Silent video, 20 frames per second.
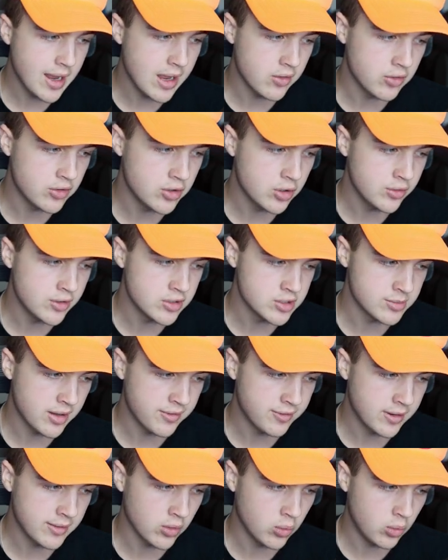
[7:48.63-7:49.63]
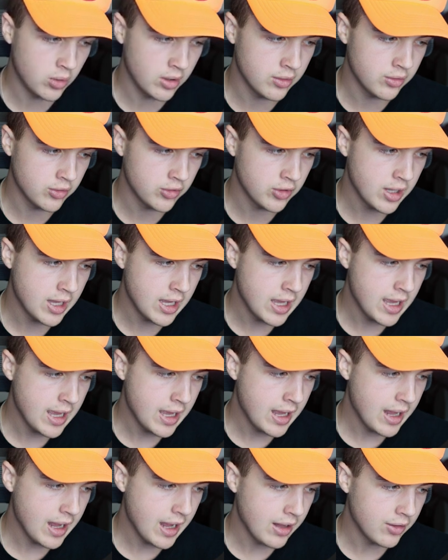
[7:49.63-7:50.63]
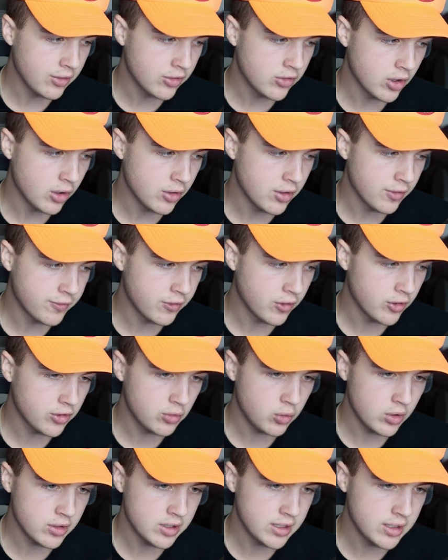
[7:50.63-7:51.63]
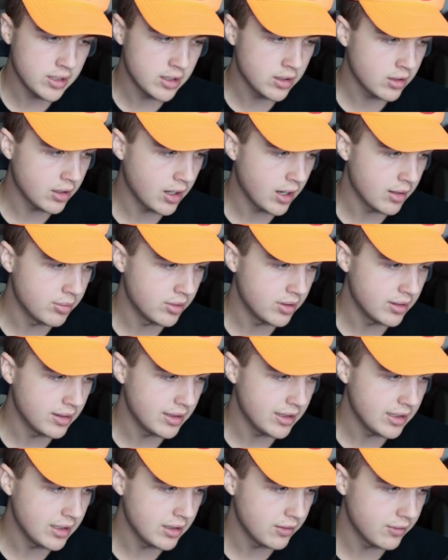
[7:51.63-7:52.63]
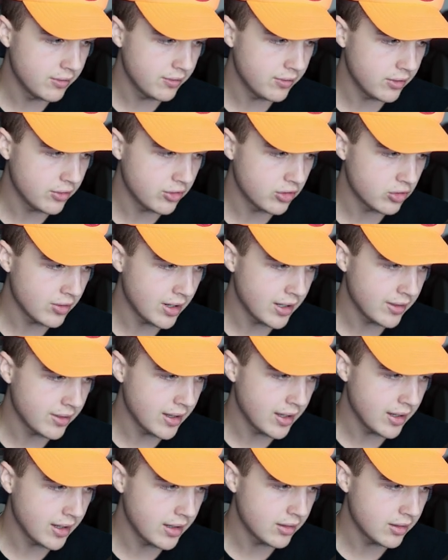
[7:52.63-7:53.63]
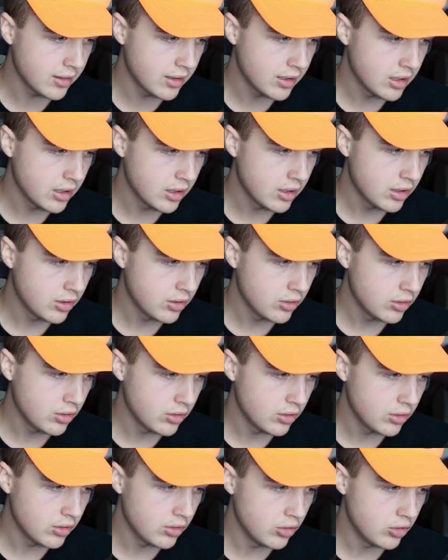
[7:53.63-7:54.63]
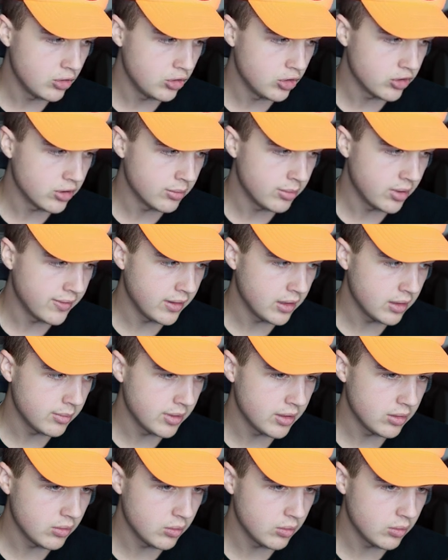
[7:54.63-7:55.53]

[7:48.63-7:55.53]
and 2, these are my favorite ones. And so the first one here, I believe, let's drag that just above element.